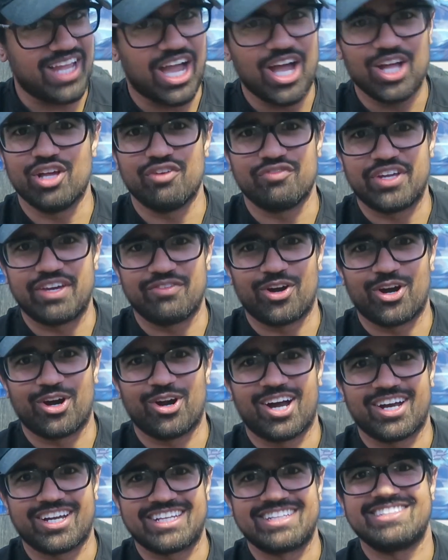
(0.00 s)
I love David R.
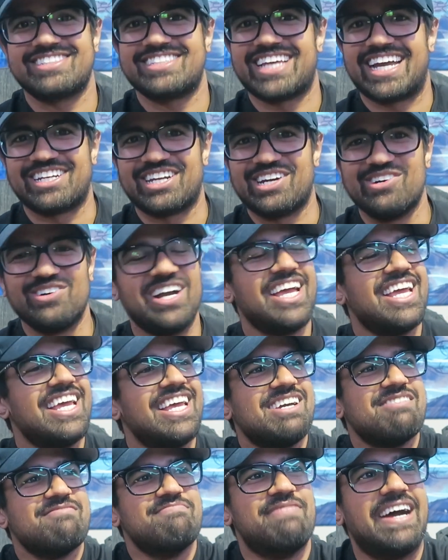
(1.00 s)
Hawkins, side note.
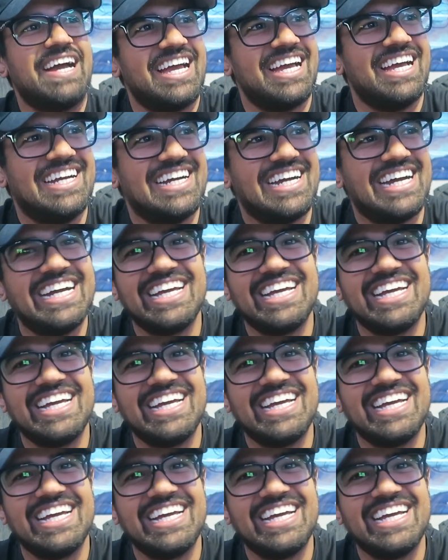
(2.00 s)
But